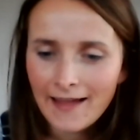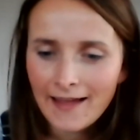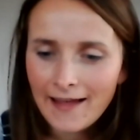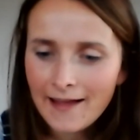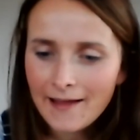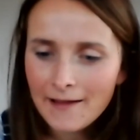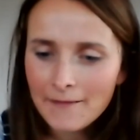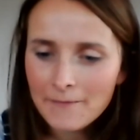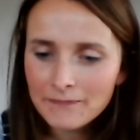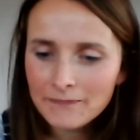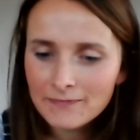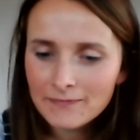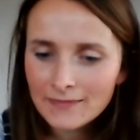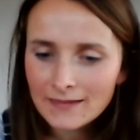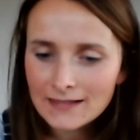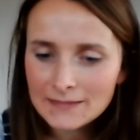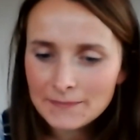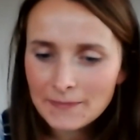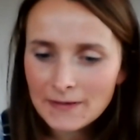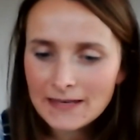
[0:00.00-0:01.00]
Um,
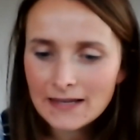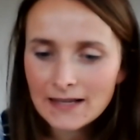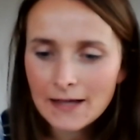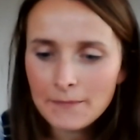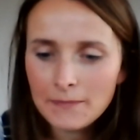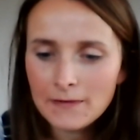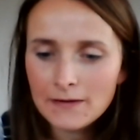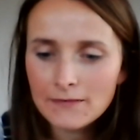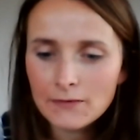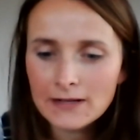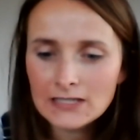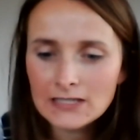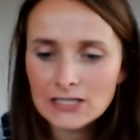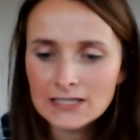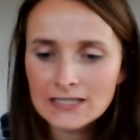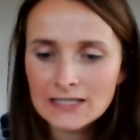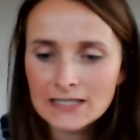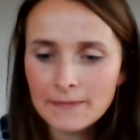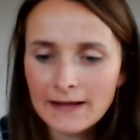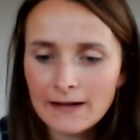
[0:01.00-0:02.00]
there's been a couple of
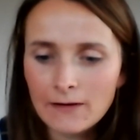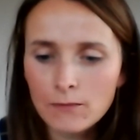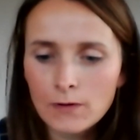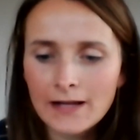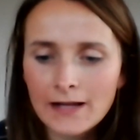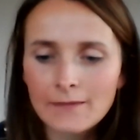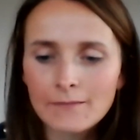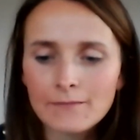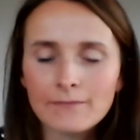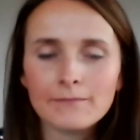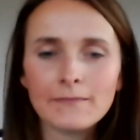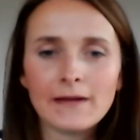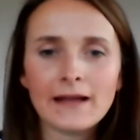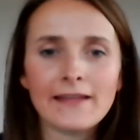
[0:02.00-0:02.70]
questions about um,